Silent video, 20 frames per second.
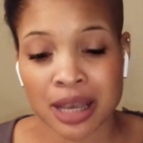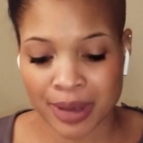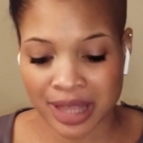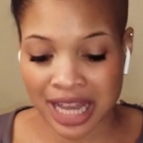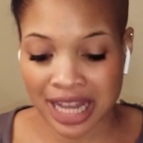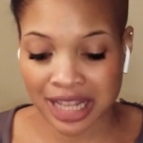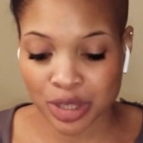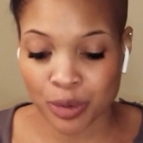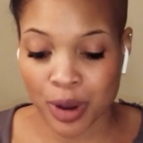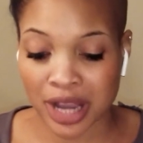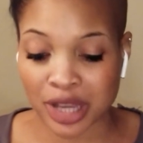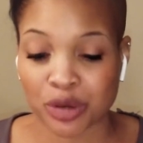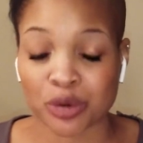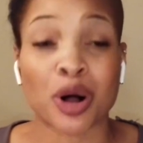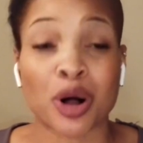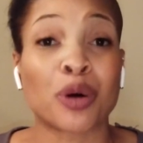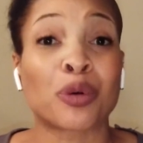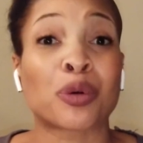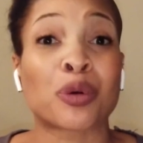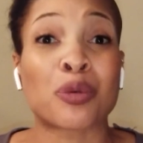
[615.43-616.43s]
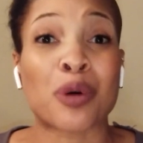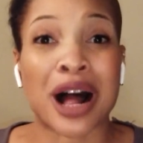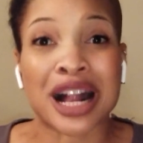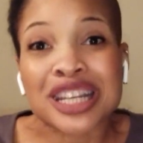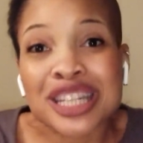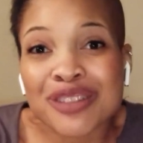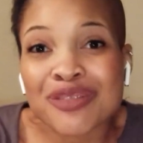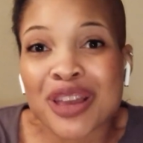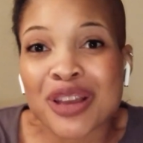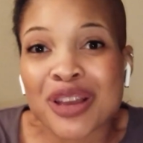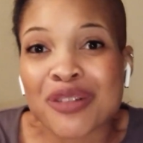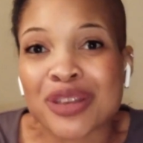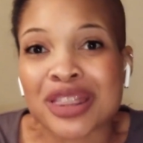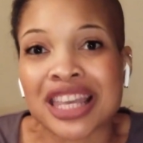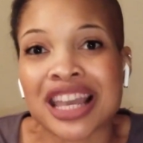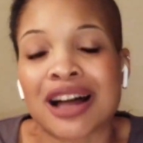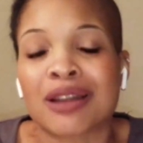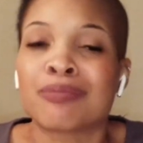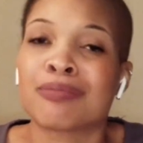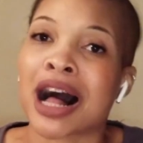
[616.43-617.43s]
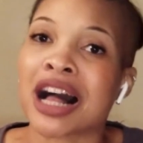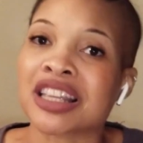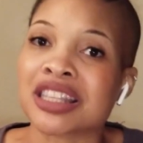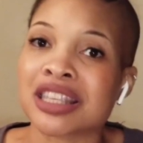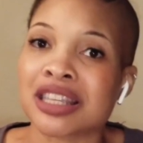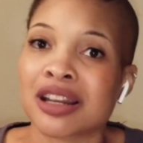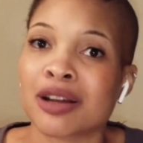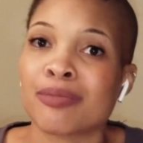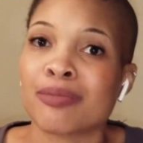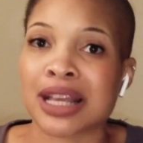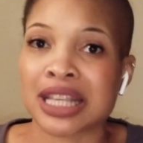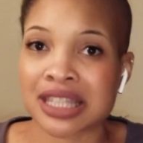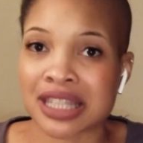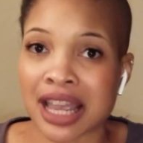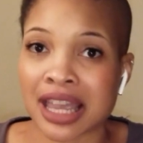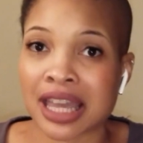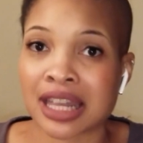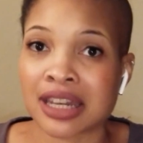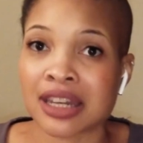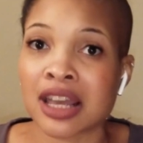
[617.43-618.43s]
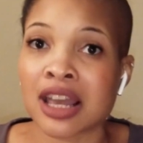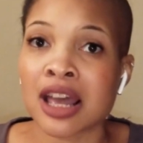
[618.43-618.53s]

and that's why you all were watching me with the unboxing of my second